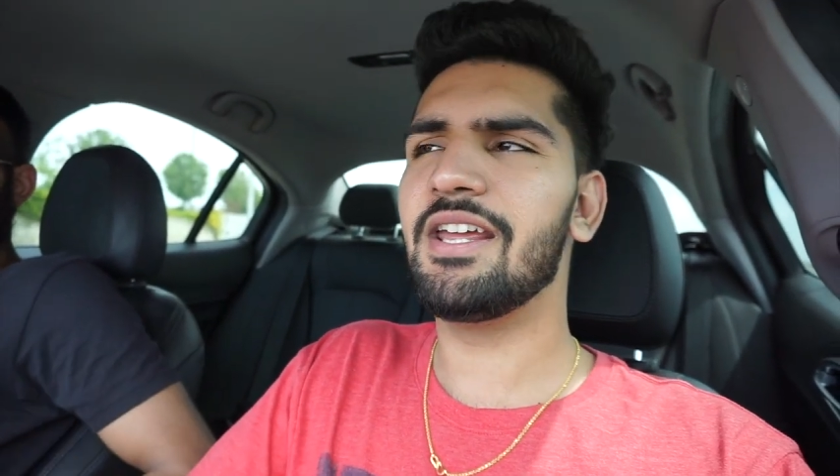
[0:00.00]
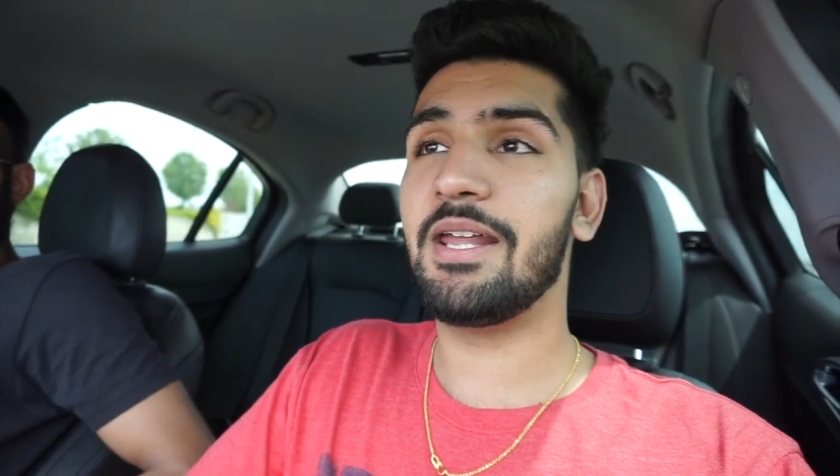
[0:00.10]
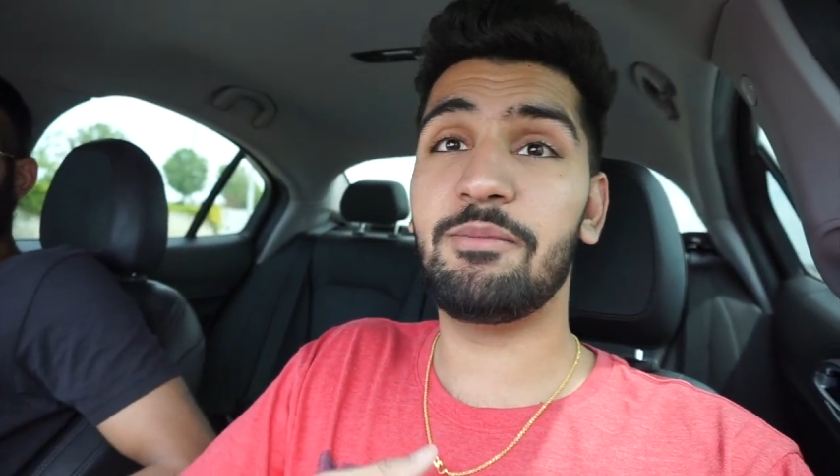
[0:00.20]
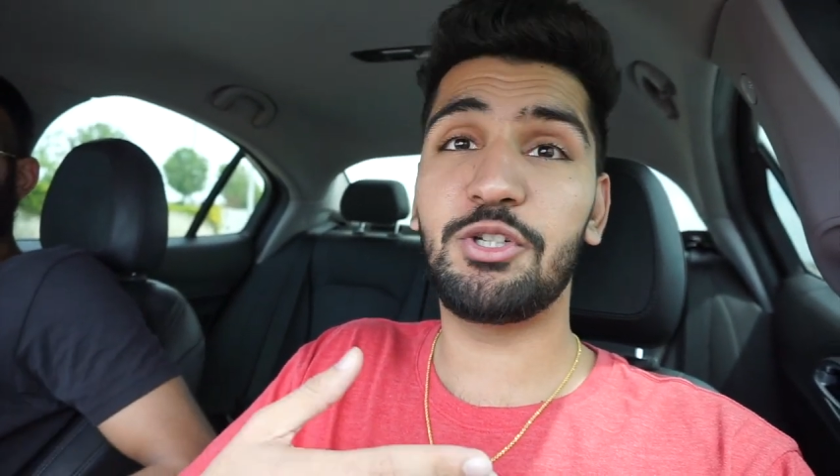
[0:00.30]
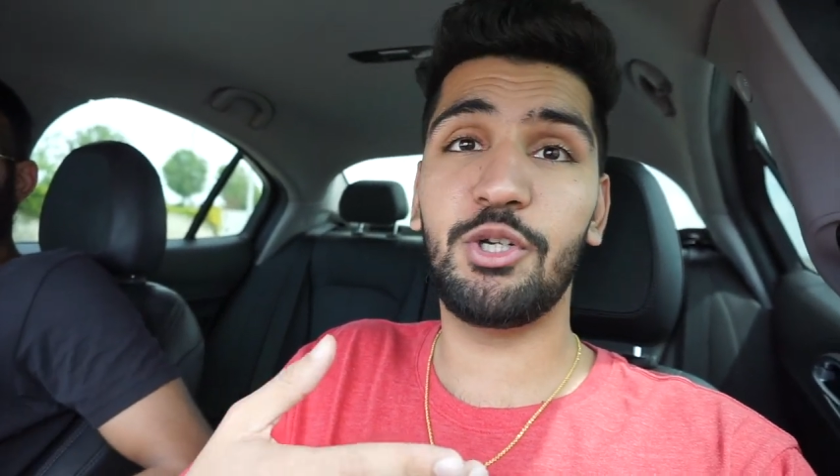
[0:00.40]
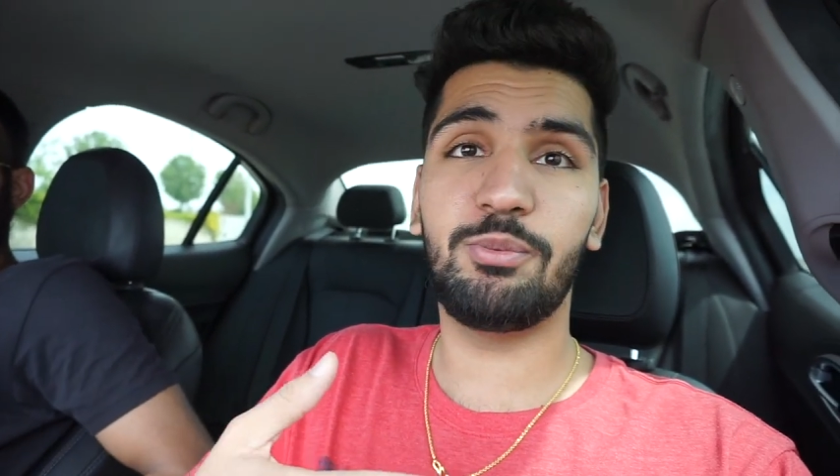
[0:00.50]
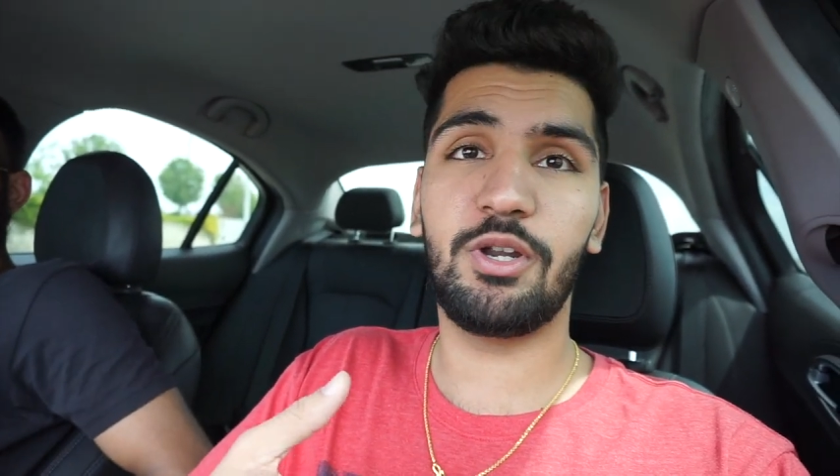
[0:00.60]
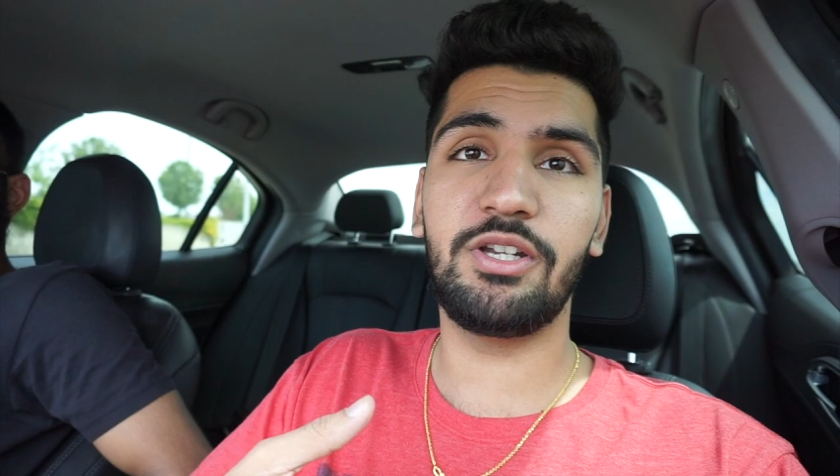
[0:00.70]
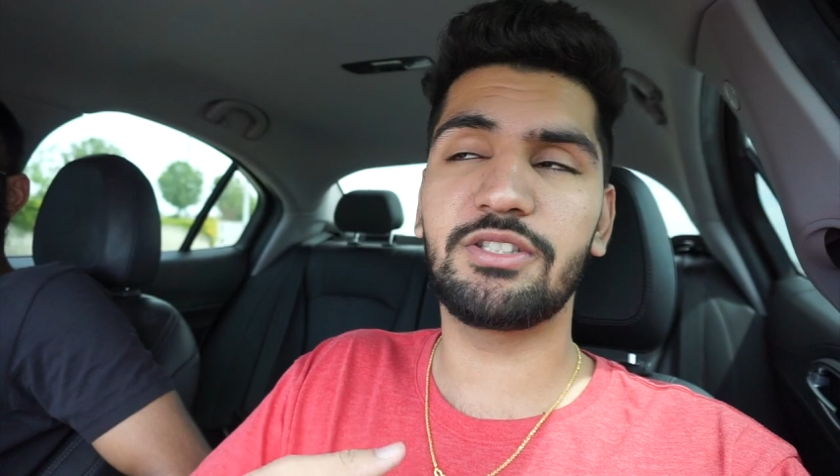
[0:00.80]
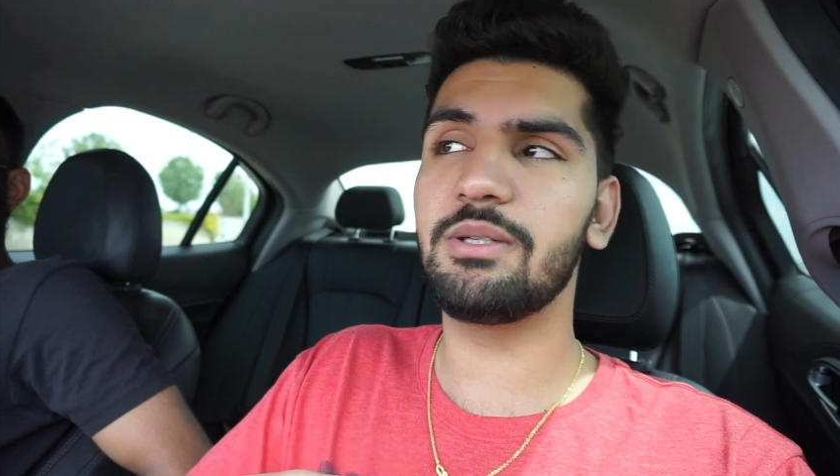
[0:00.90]
And make sure you put
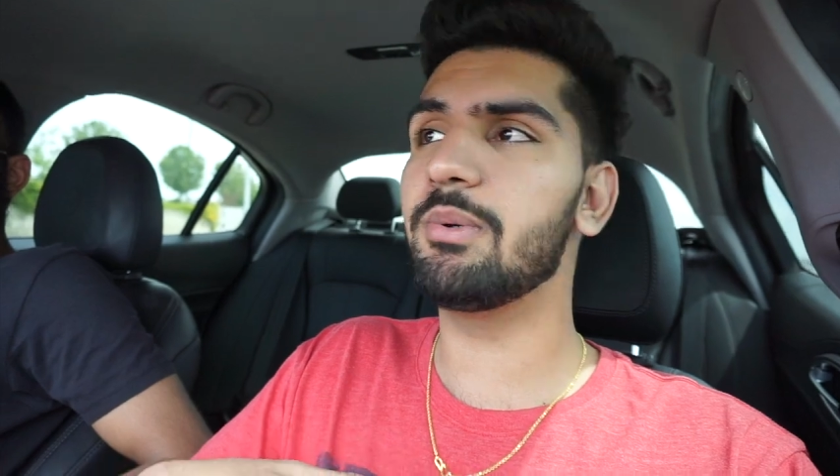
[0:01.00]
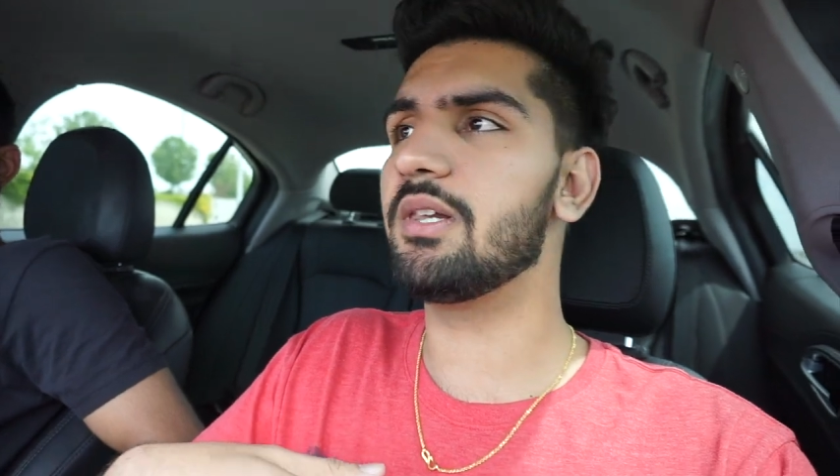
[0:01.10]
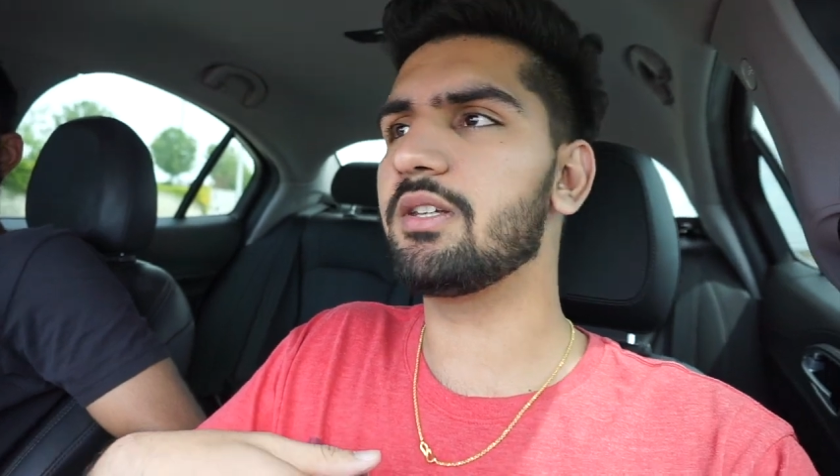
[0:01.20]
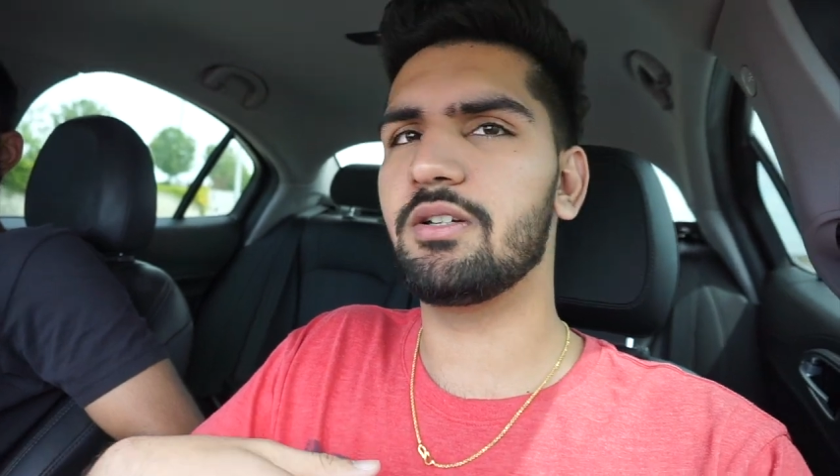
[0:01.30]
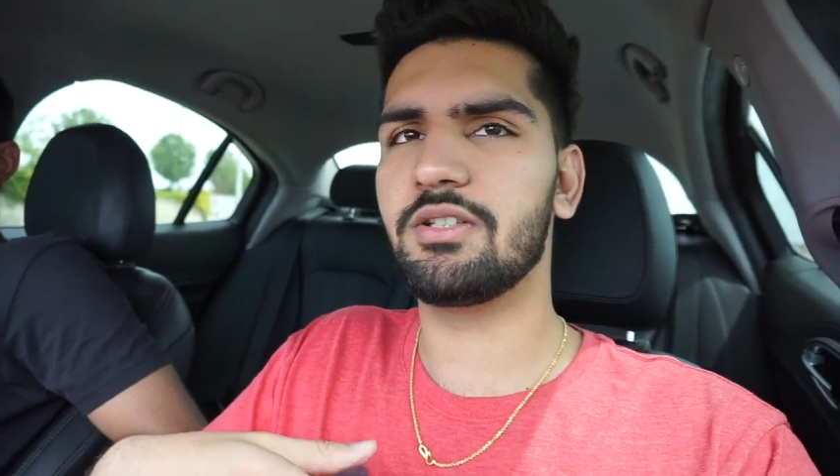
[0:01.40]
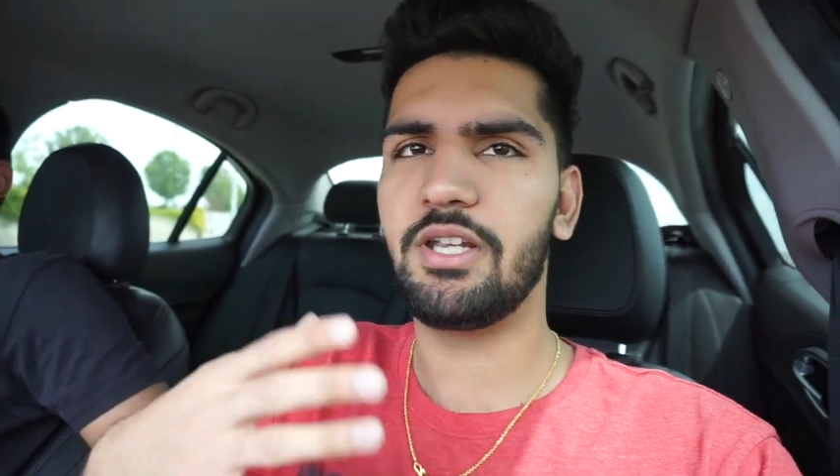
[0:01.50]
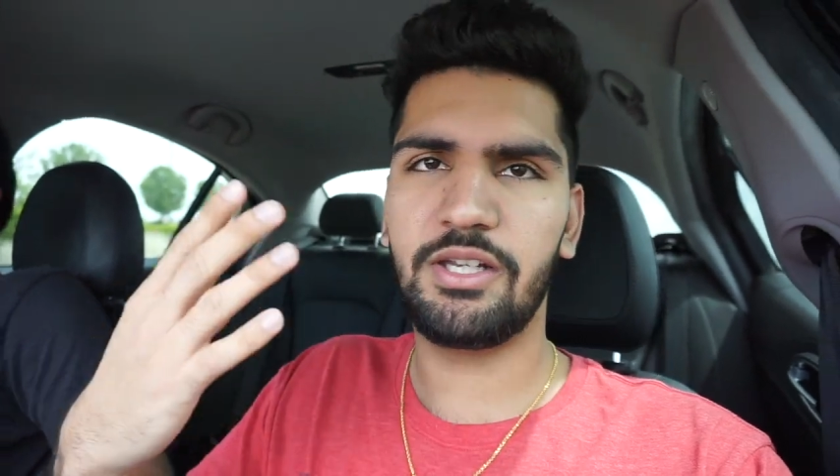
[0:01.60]
on your seatbelt because, like,